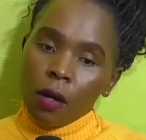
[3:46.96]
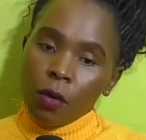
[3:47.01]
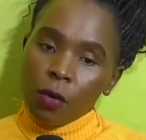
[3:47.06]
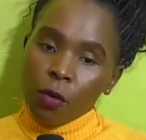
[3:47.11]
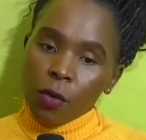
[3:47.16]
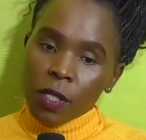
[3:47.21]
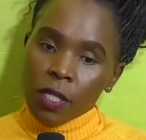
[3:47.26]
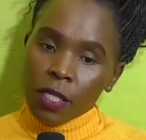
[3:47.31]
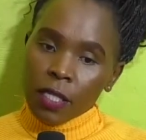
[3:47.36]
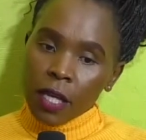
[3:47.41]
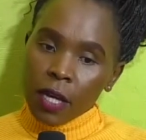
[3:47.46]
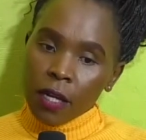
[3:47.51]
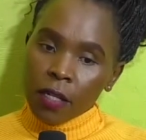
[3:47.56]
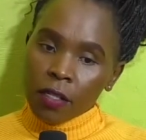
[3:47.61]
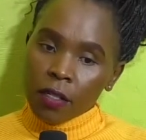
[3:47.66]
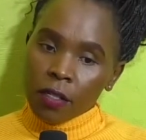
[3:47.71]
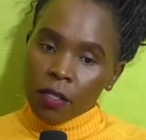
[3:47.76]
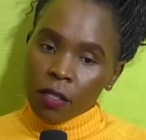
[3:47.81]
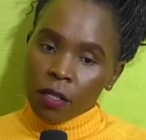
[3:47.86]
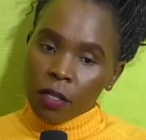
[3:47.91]
We start
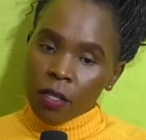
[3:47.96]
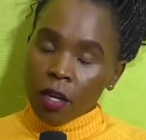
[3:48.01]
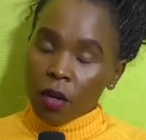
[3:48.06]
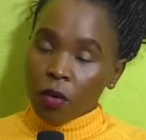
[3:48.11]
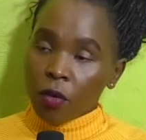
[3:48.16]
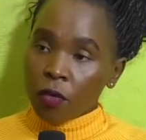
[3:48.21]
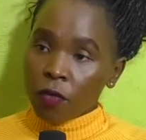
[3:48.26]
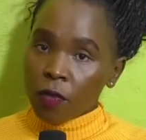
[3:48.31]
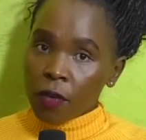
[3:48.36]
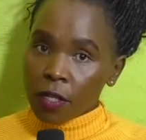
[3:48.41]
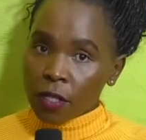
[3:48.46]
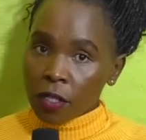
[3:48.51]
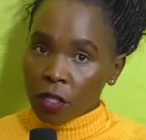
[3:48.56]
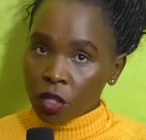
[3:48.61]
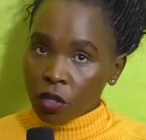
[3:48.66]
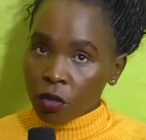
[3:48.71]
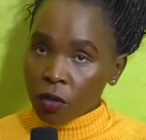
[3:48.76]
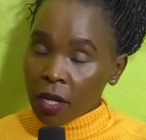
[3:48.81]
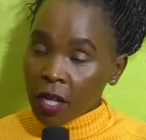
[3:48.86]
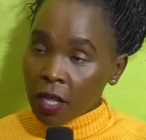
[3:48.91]
the
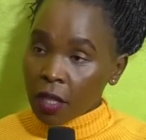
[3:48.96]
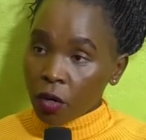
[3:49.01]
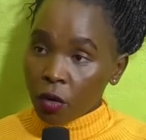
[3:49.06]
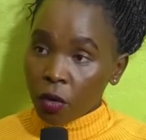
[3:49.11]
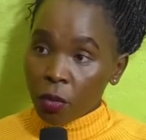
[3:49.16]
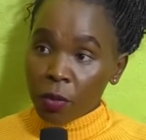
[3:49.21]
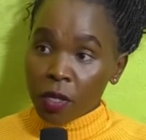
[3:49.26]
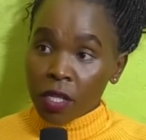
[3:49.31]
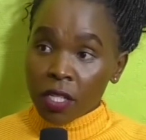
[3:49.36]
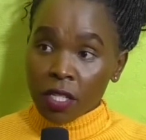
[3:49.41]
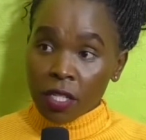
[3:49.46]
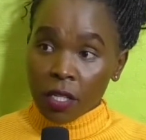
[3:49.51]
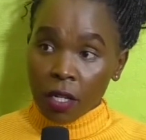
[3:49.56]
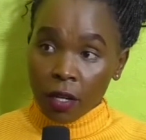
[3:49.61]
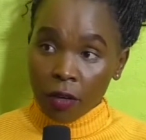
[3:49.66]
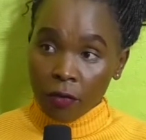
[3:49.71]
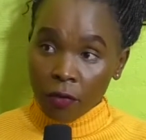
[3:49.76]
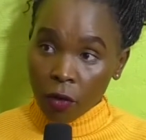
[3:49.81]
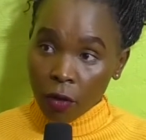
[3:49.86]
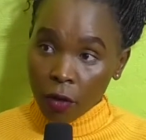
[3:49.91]
conversation at the community
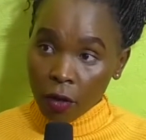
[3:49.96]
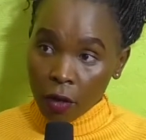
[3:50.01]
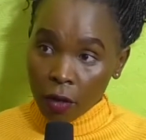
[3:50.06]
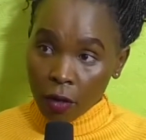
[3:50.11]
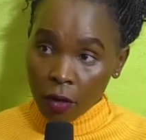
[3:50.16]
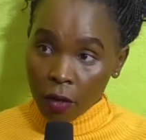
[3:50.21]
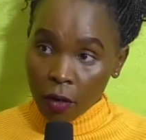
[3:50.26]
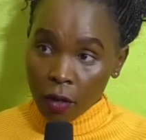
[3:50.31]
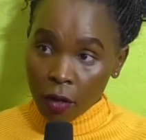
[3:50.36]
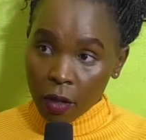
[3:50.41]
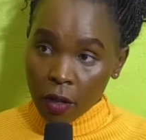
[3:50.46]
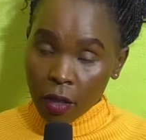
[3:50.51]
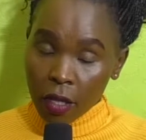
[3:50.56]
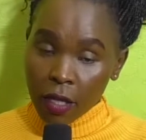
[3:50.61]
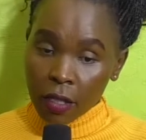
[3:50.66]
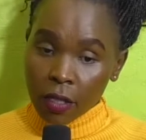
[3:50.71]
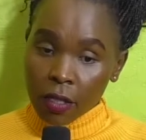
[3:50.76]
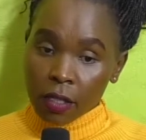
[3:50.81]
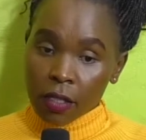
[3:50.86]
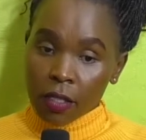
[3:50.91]
level.
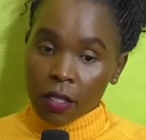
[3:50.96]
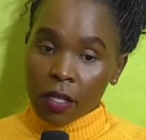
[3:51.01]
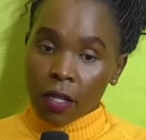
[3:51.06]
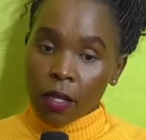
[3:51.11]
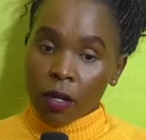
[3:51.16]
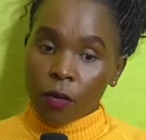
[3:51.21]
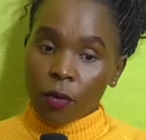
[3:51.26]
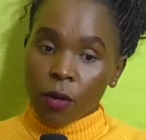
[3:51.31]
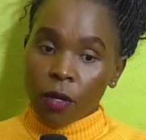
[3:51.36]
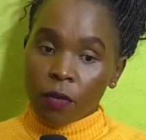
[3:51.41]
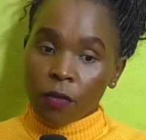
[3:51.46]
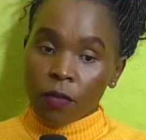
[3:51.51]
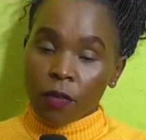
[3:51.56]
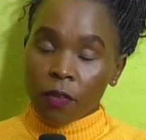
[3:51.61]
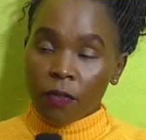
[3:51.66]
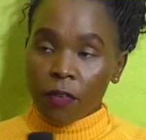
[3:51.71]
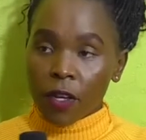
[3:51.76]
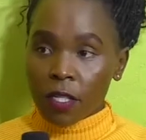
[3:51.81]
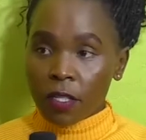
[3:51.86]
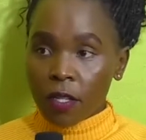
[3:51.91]
That is one of
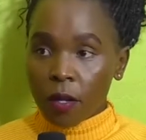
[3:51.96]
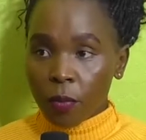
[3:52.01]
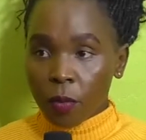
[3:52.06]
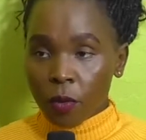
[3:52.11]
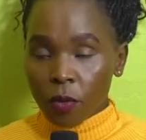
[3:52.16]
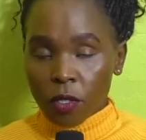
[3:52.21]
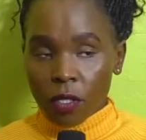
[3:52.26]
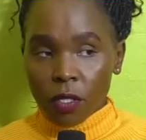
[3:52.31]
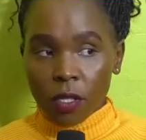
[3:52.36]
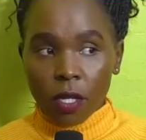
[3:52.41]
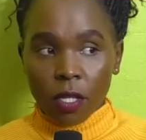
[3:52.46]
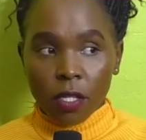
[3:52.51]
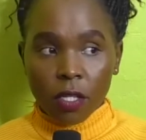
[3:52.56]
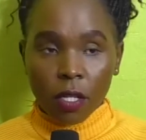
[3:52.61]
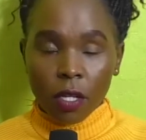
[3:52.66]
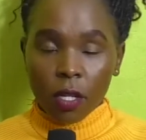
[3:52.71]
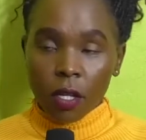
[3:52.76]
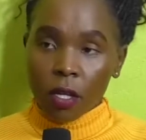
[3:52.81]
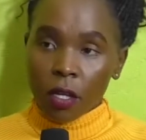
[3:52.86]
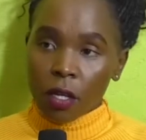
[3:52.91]
the first approach
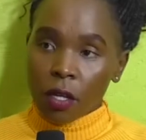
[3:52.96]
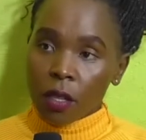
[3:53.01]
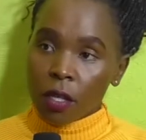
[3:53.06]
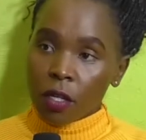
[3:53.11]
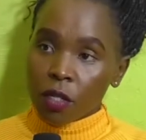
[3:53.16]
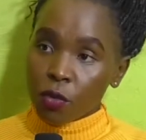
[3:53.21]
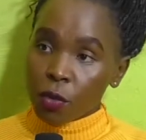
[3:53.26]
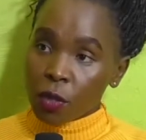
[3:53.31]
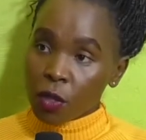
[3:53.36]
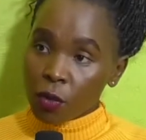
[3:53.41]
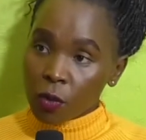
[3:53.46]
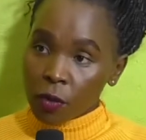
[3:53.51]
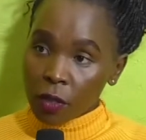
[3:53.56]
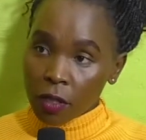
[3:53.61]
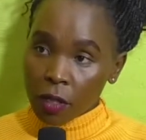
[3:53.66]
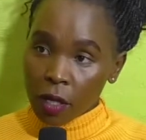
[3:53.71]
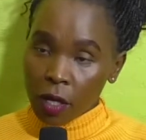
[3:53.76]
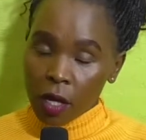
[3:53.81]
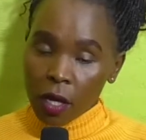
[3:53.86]
that we use.